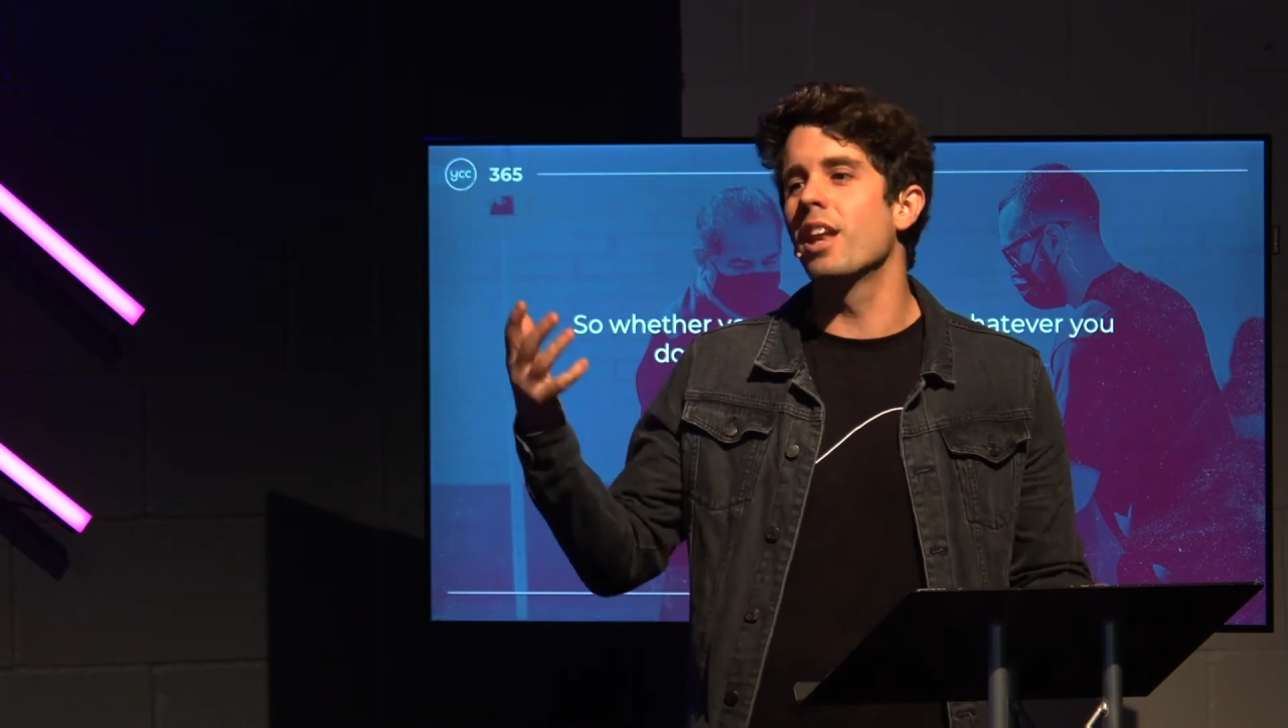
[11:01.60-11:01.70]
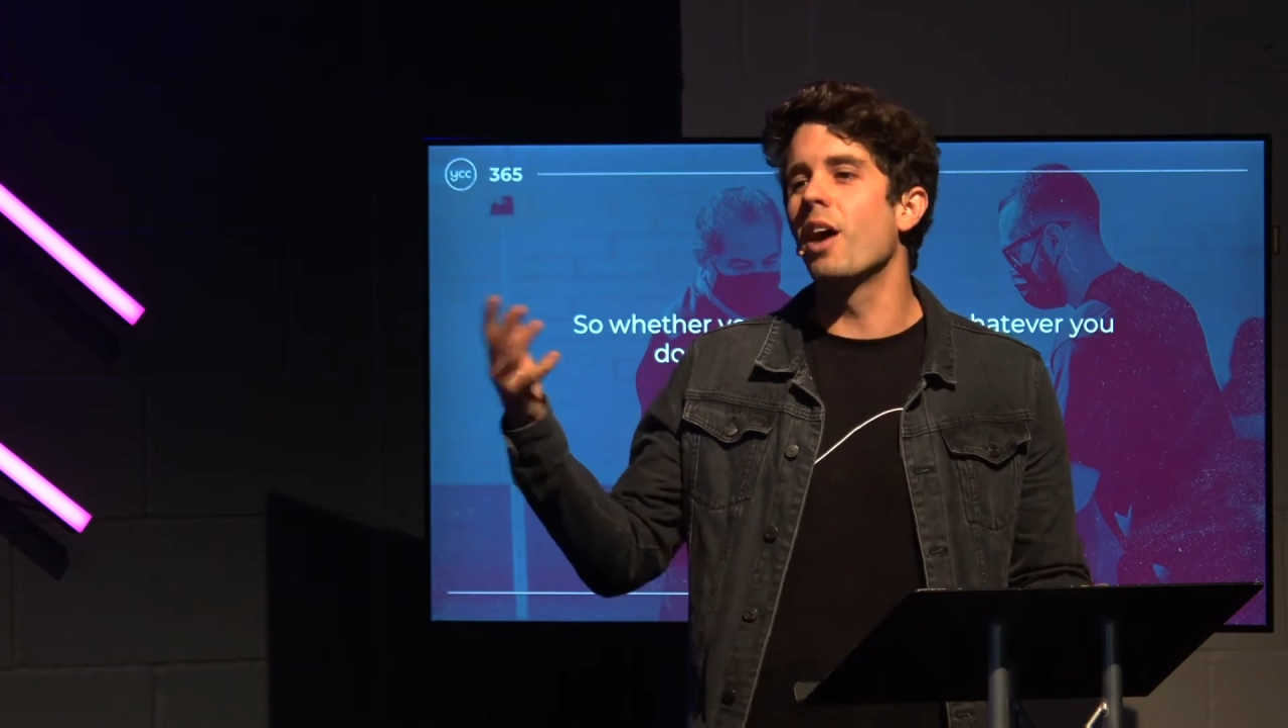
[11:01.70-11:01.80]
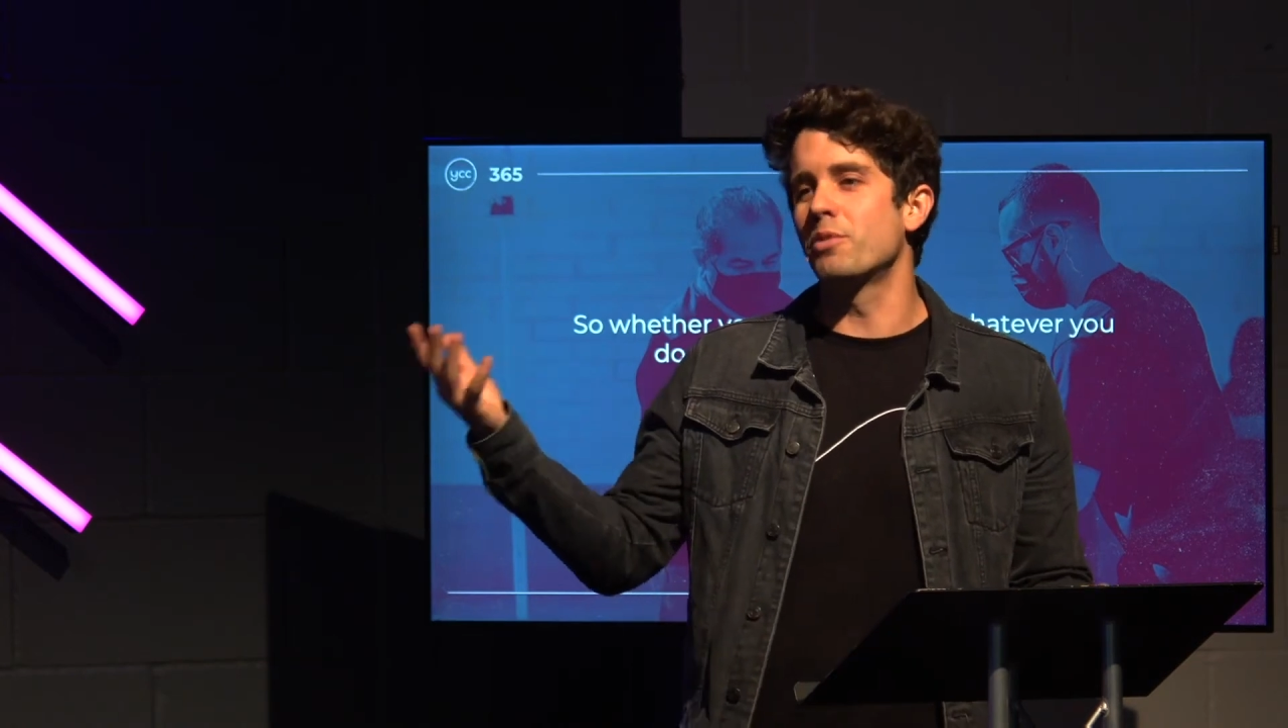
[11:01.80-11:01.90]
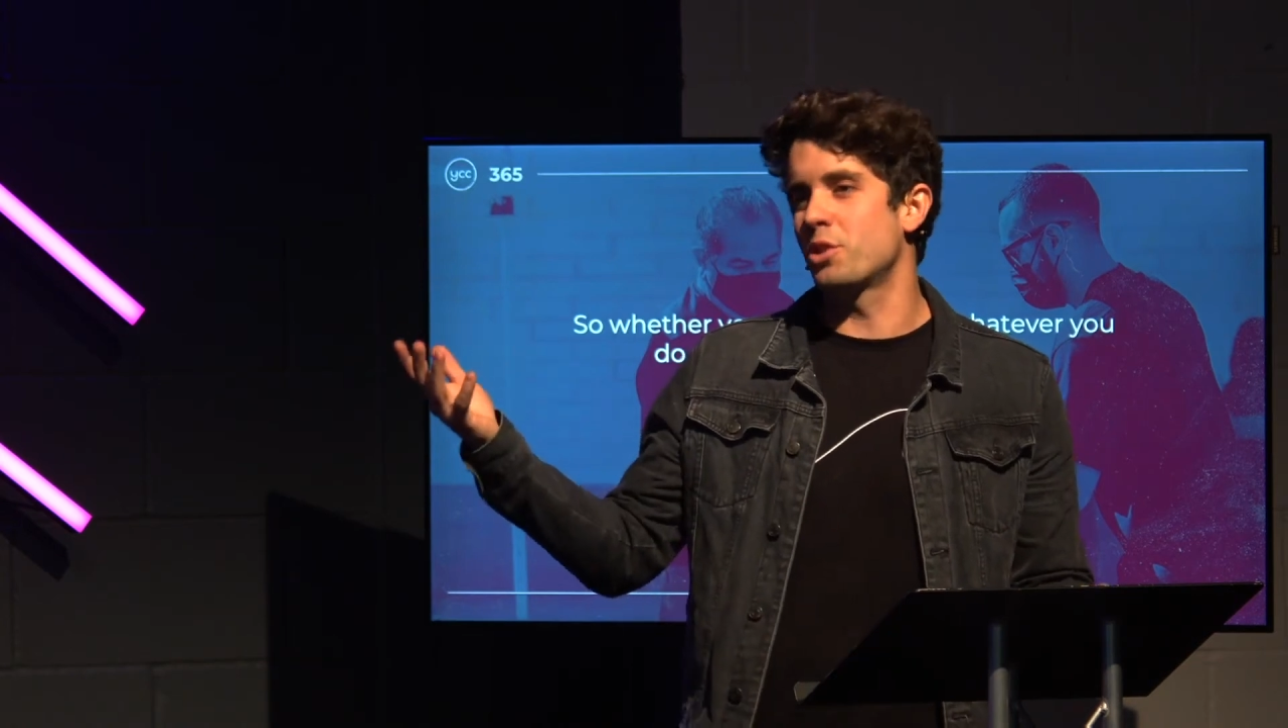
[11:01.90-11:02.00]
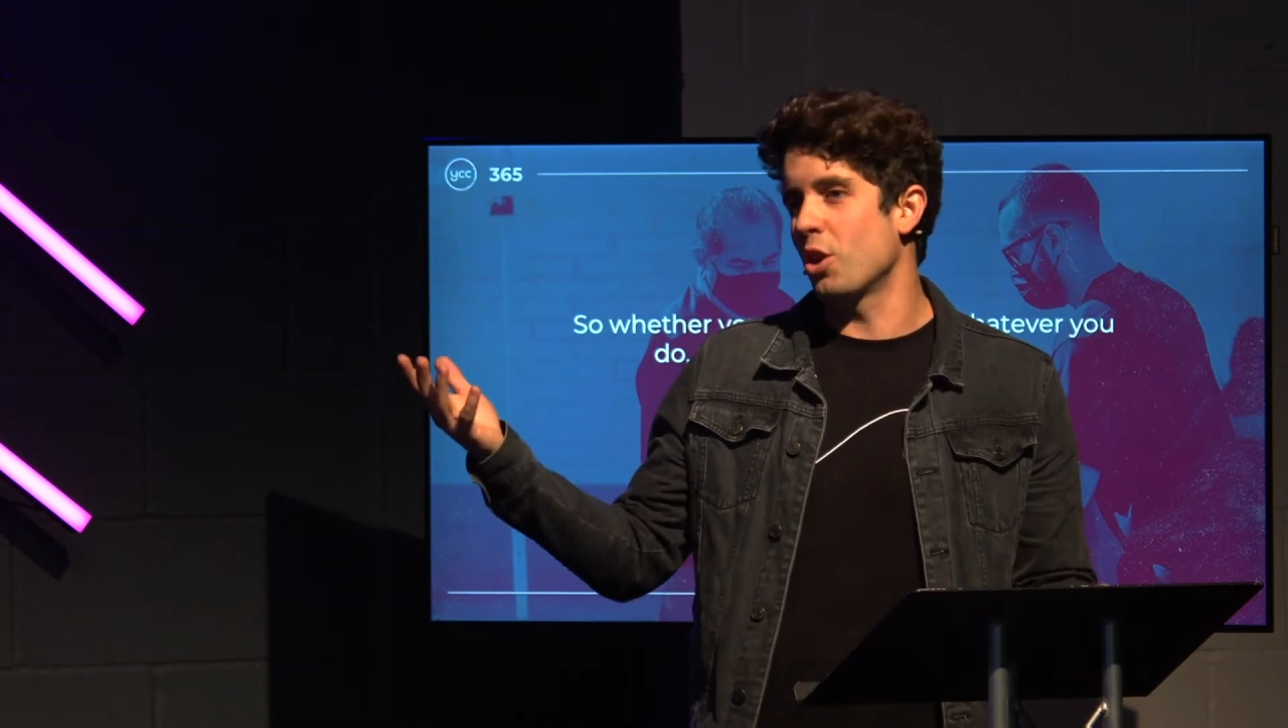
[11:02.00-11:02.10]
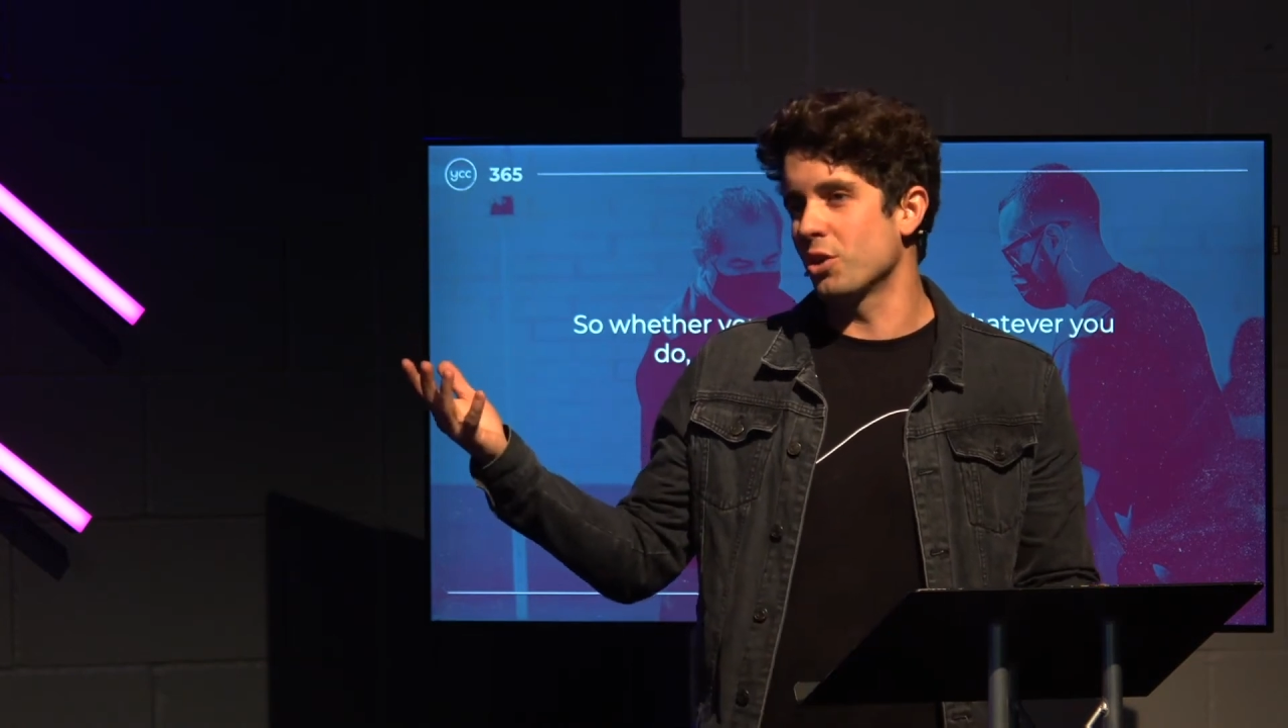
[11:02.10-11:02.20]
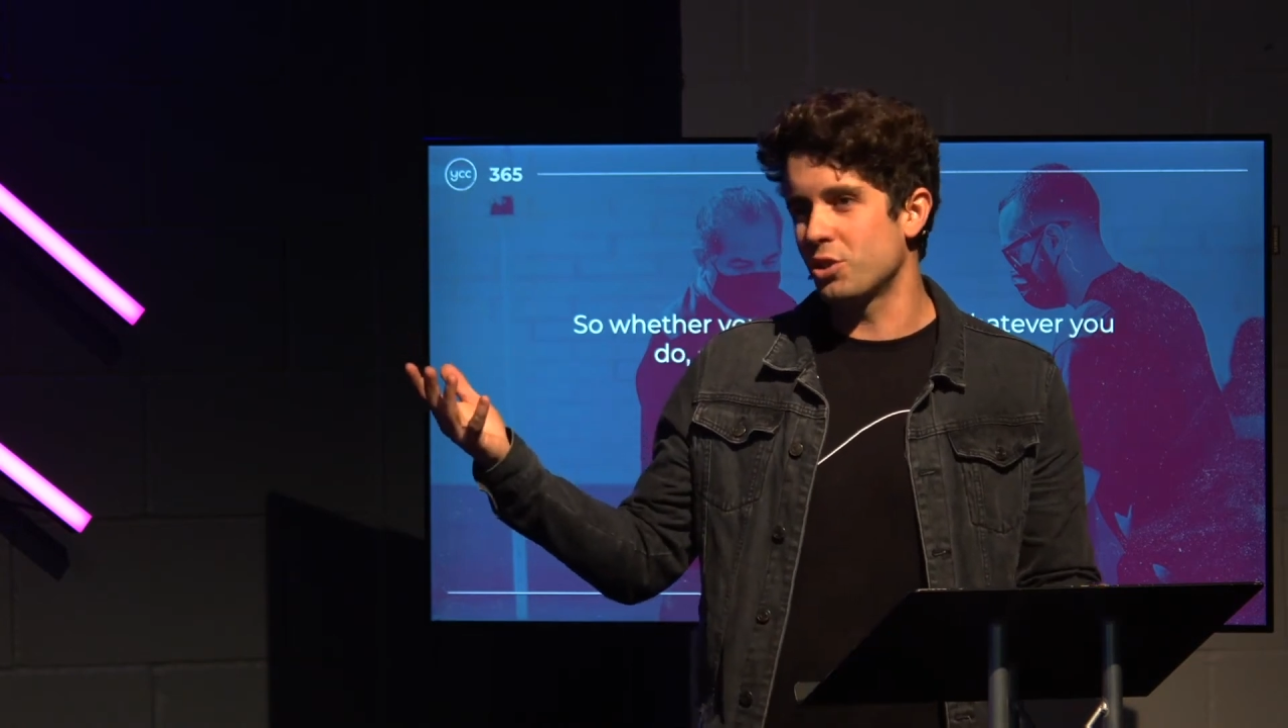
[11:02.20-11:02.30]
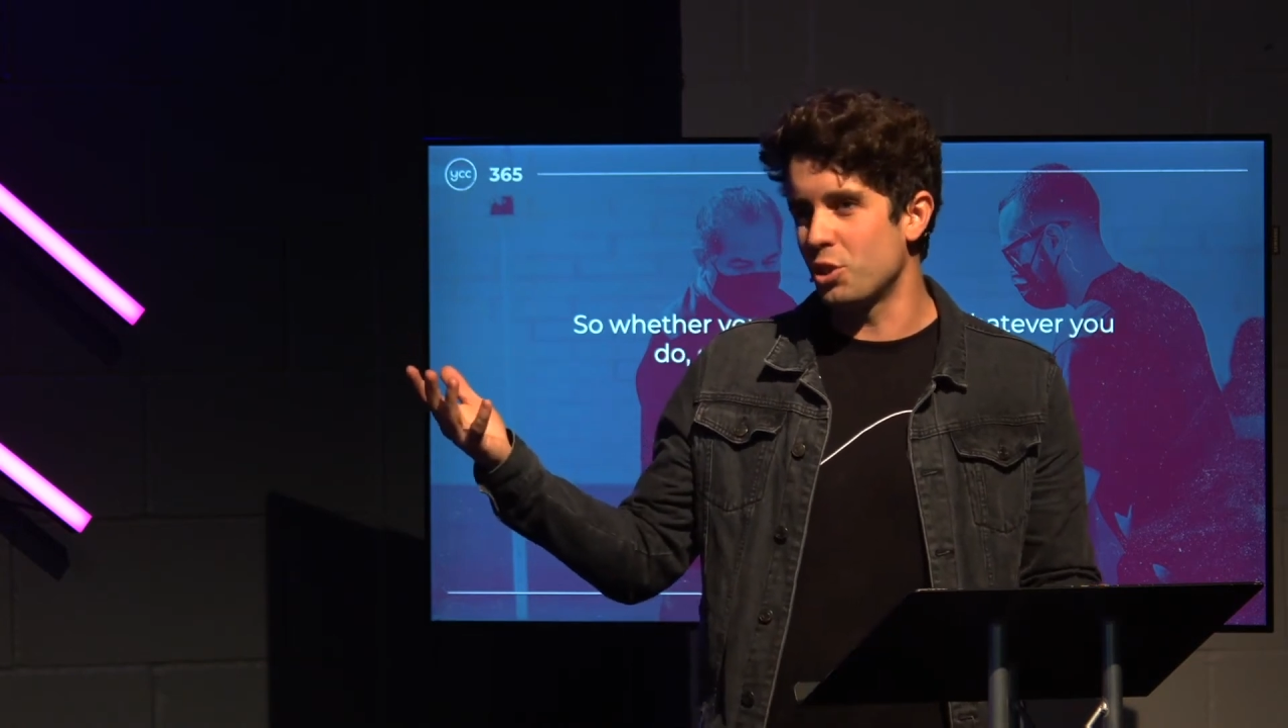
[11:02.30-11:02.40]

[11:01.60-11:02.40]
love songs